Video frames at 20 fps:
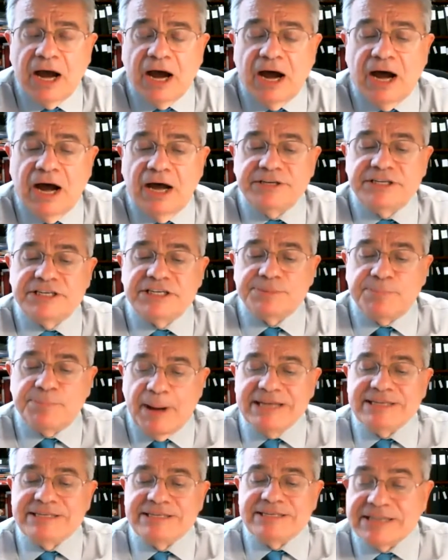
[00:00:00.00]
Uh,
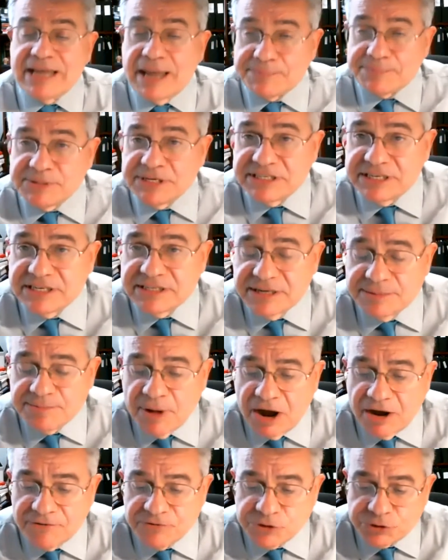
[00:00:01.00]
despite skepticism
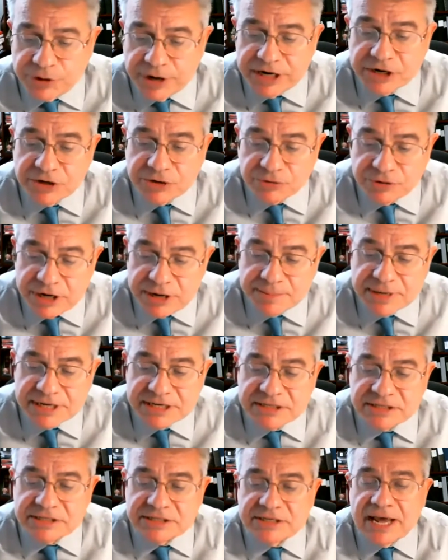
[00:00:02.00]
of trade
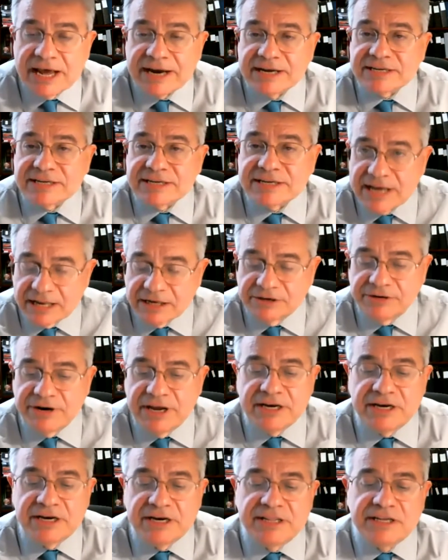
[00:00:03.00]
agreements that
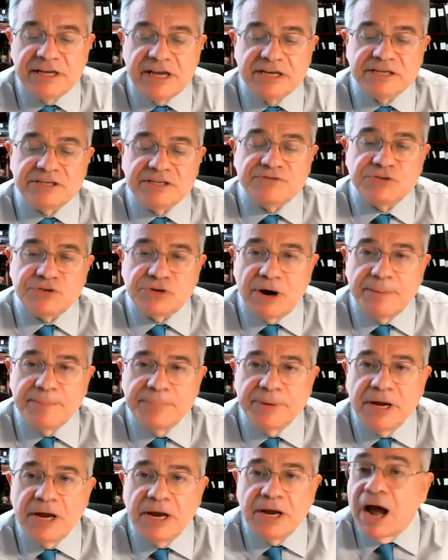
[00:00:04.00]
accelerated in the age of Trump,
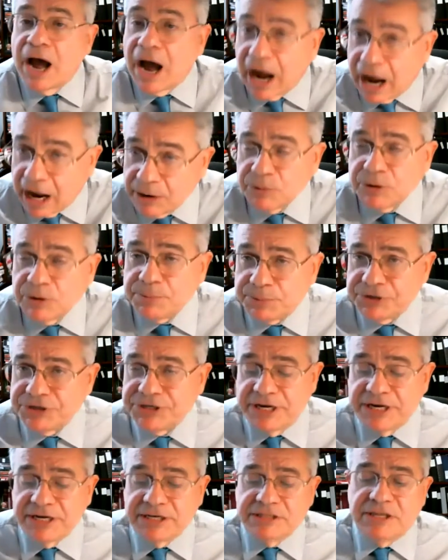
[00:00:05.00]
I would
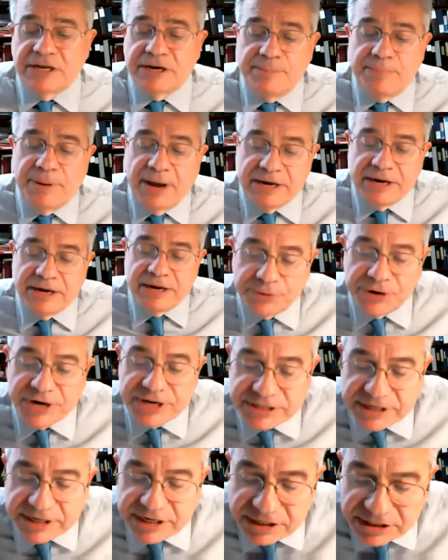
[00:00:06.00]
predict that a Biden
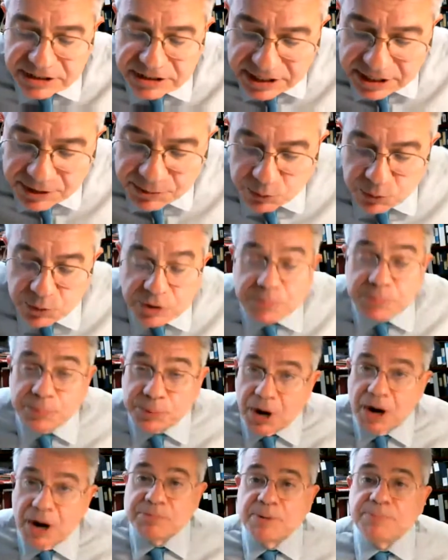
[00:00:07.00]
presidency would
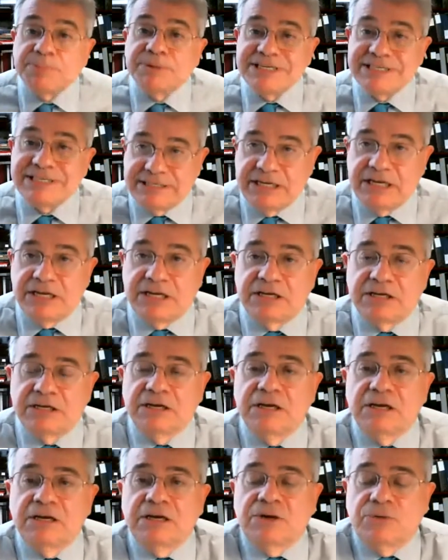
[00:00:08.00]
probably seek
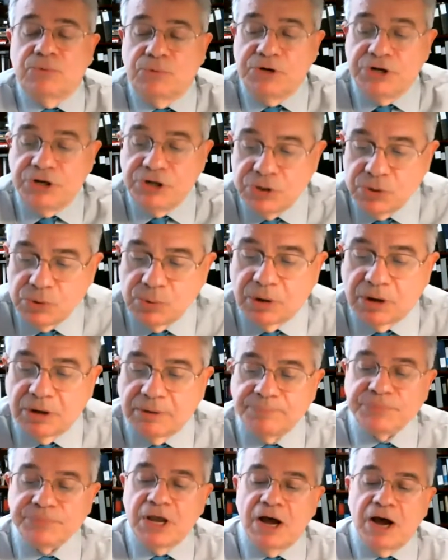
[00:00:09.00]
renewal
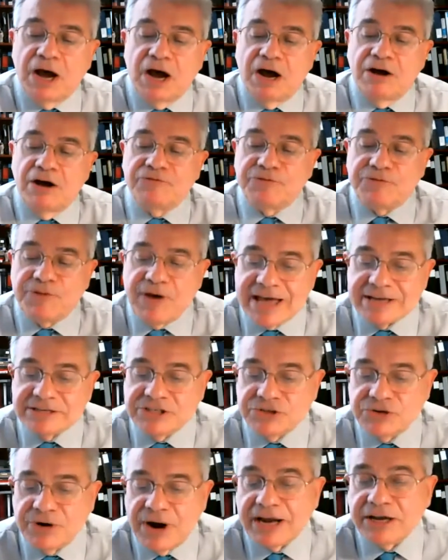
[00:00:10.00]
of fast
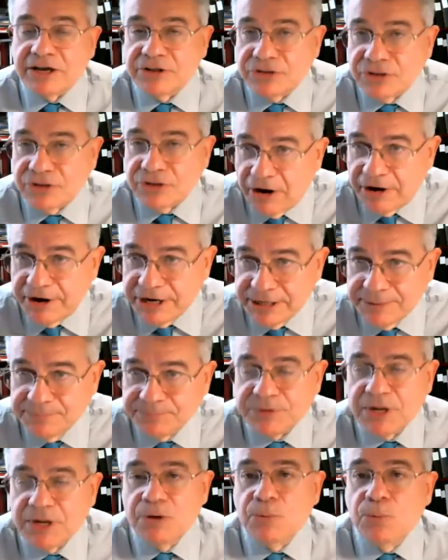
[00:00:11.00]
track authority,
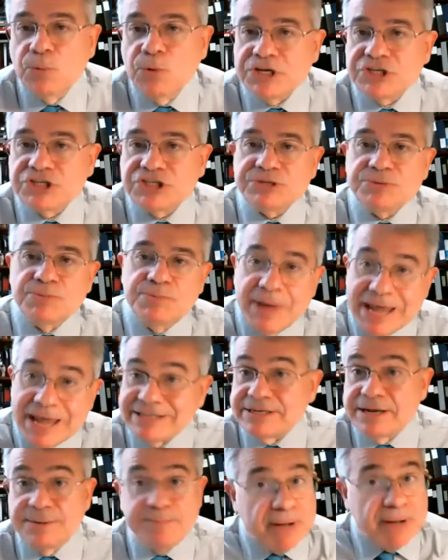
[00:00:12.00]
which
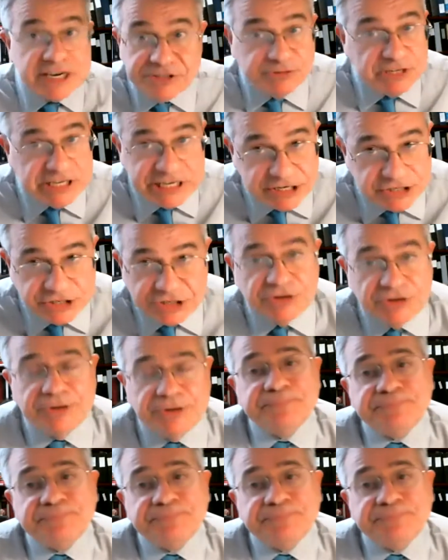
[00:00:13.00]
makes it much easier